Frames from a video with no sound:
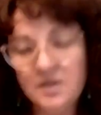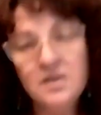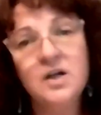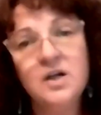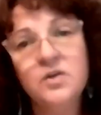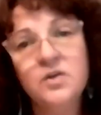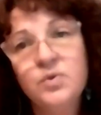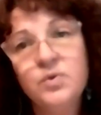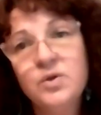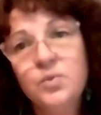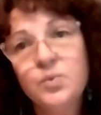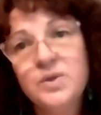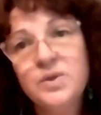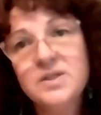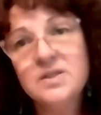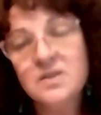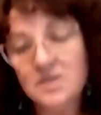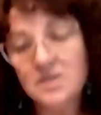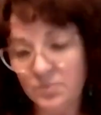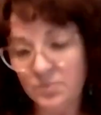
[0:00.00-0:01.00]
Of what
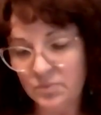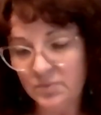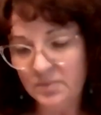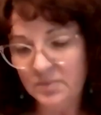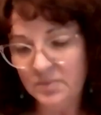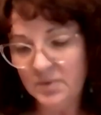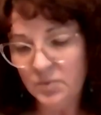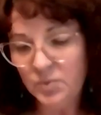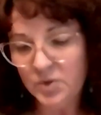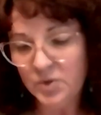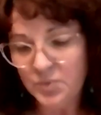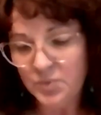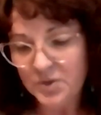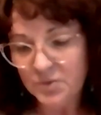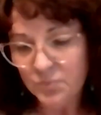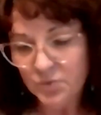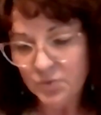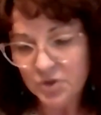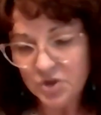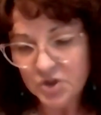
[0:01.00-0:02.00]
wisdom
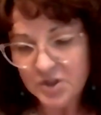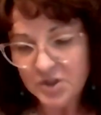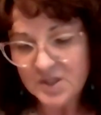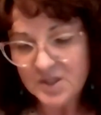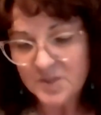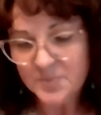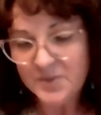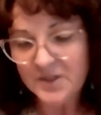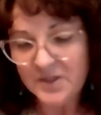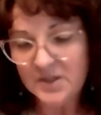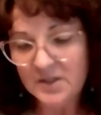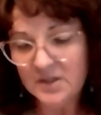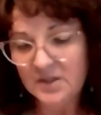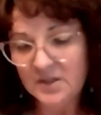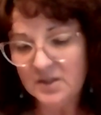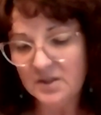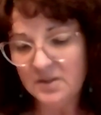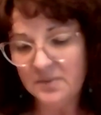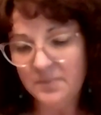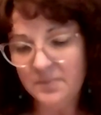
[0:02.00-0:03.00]
would she speak?
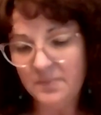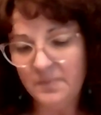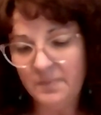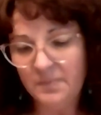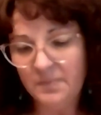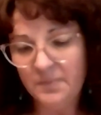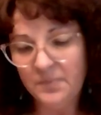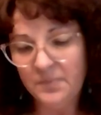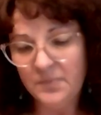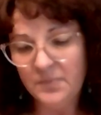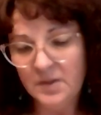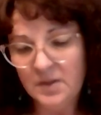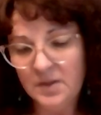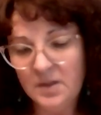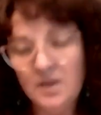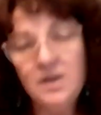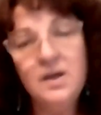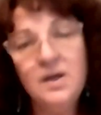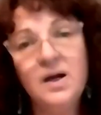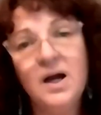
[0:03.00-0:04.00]

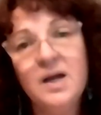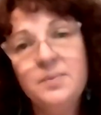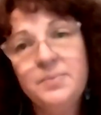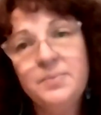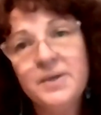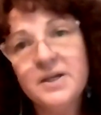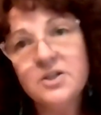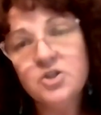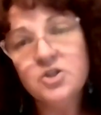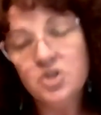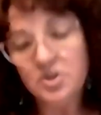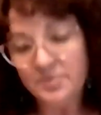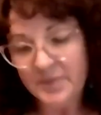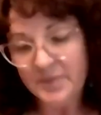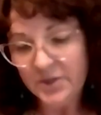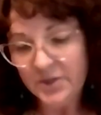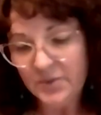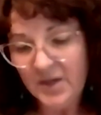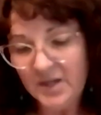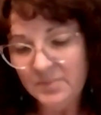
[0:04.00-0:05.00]
I picture my
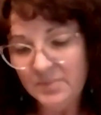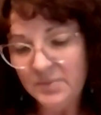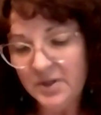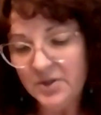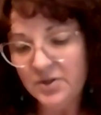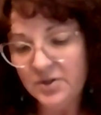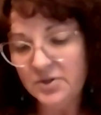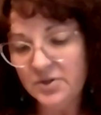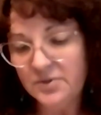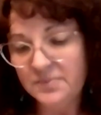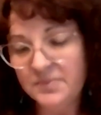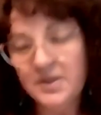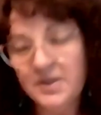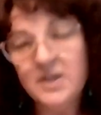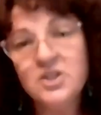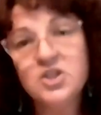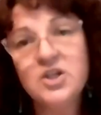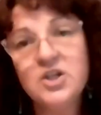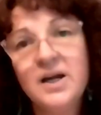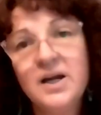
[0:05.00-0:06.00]
grandmother,
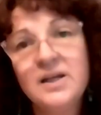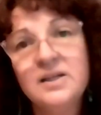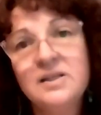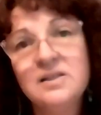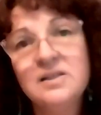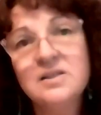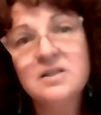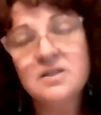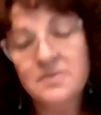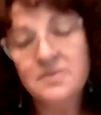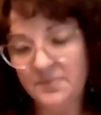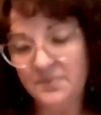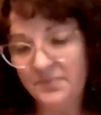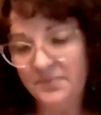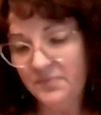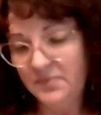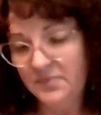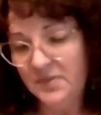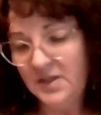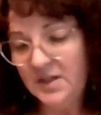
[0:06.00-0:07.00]
a child
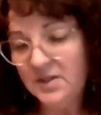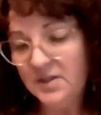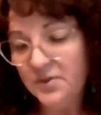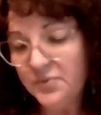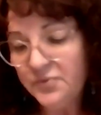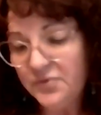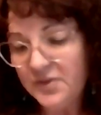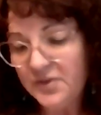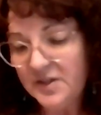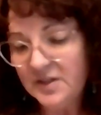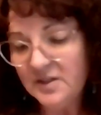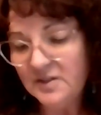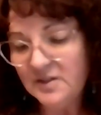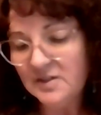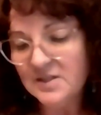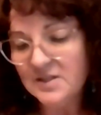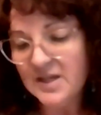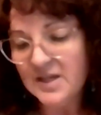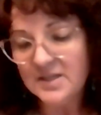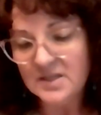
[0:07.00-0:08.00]
in a
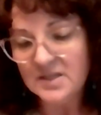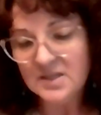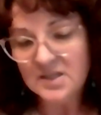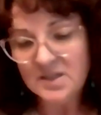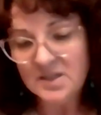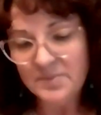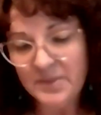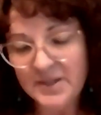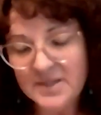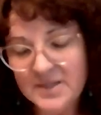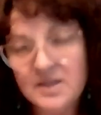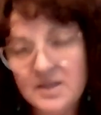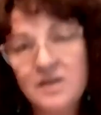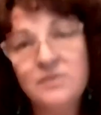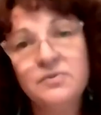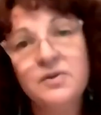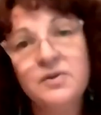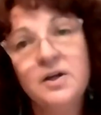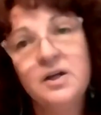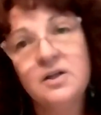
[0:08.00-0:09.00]
field, and see
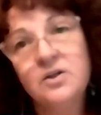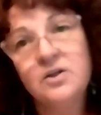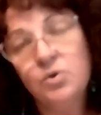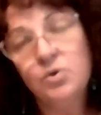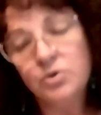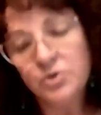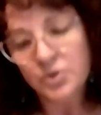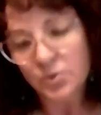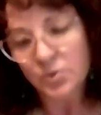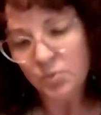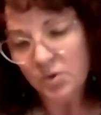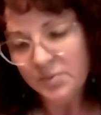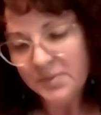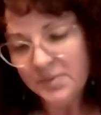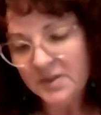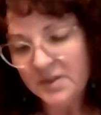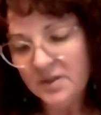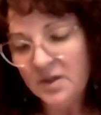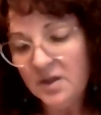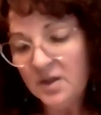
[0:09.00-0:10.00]
myself, an older
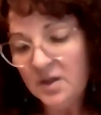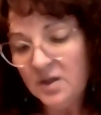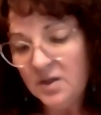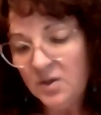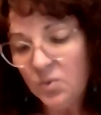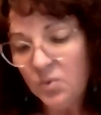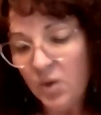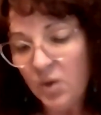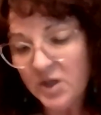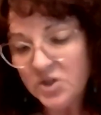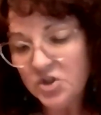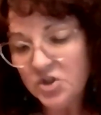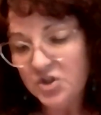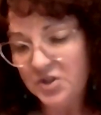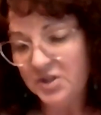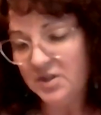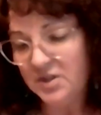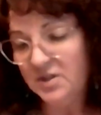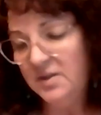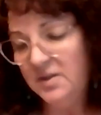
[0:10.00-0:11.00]
woman,
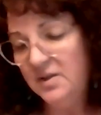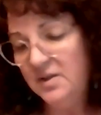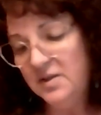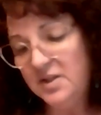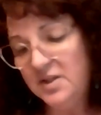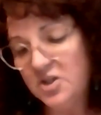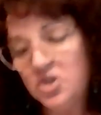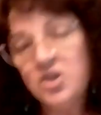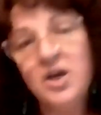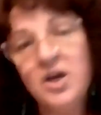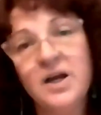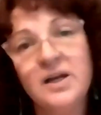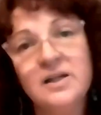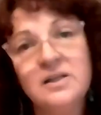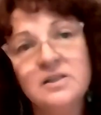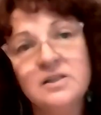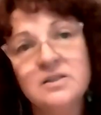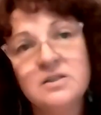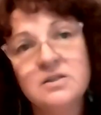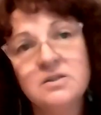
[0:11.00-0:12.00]
watching the
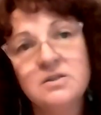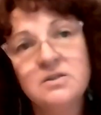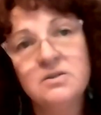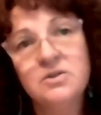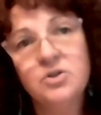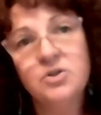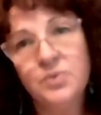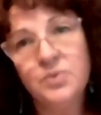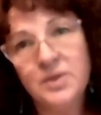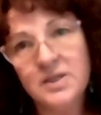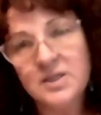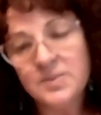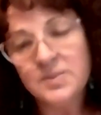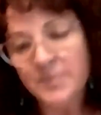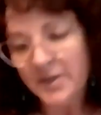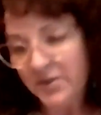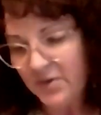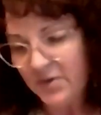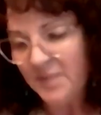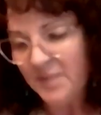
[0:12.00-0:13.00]
child who is
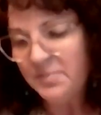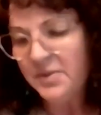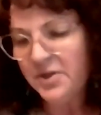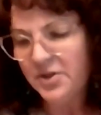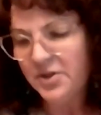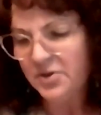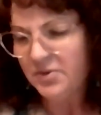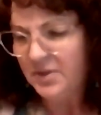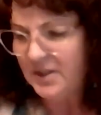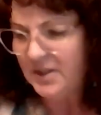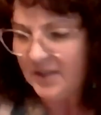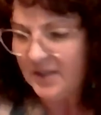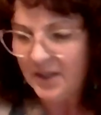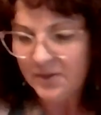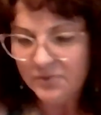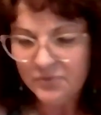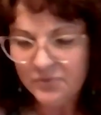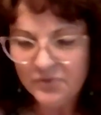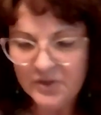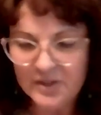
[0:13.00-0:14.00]
my grandmother in
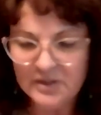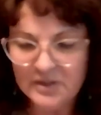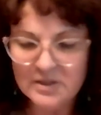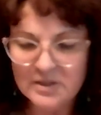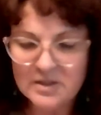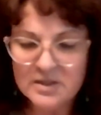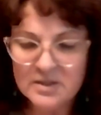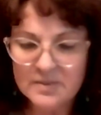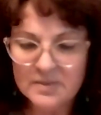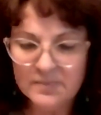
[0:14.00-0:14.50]
that field,